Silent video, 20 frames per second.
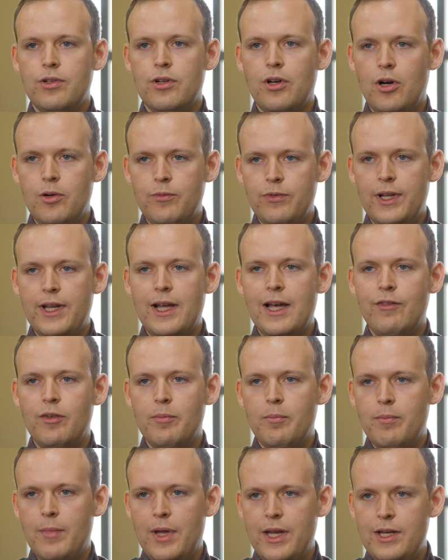hopefully have a
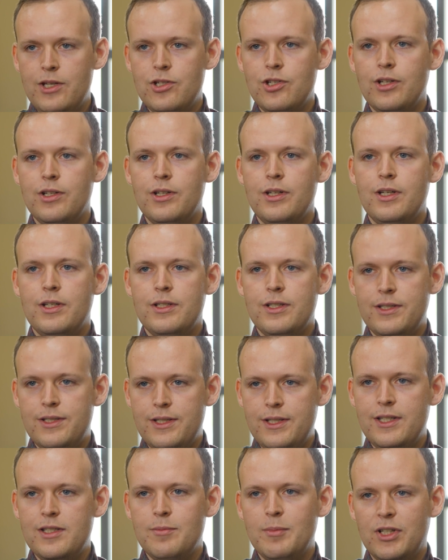major
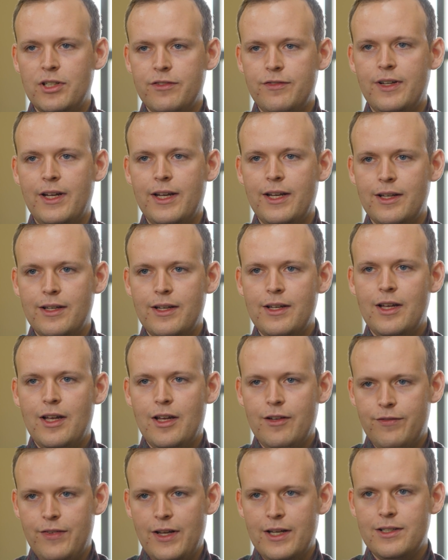disease-modifying
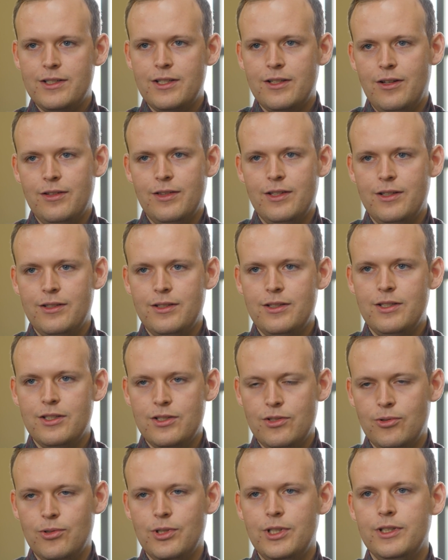effect on the
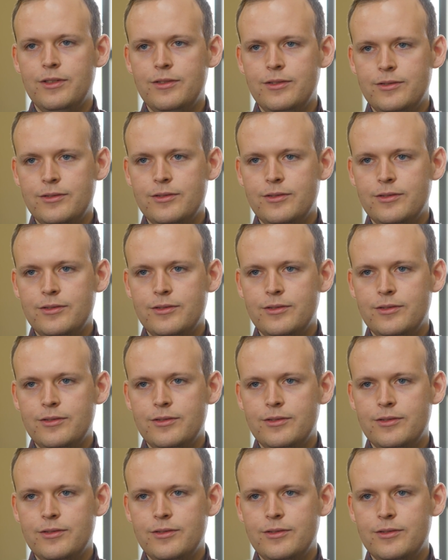disorder.